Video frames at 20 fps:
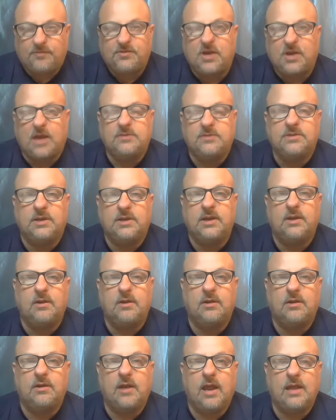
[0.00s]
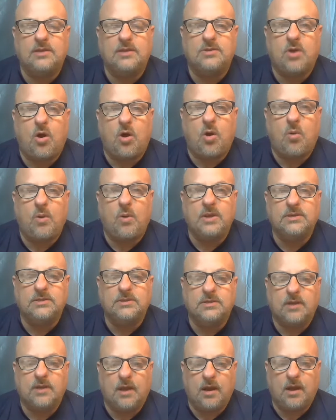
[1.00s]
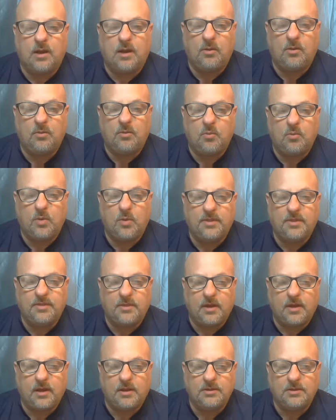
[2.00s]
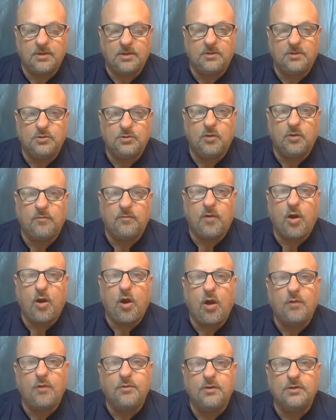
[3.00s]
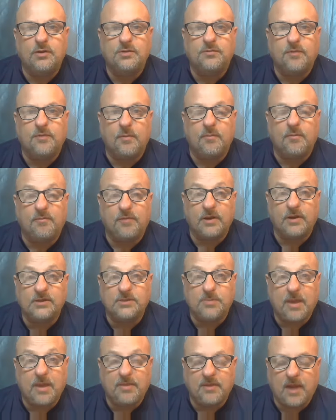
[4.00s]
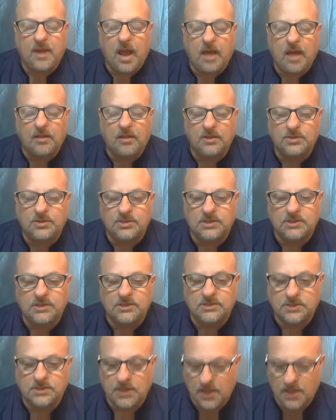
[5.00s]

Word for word: Johnson here, as always, uh, with uh, two of our authors from Fringe Methodologies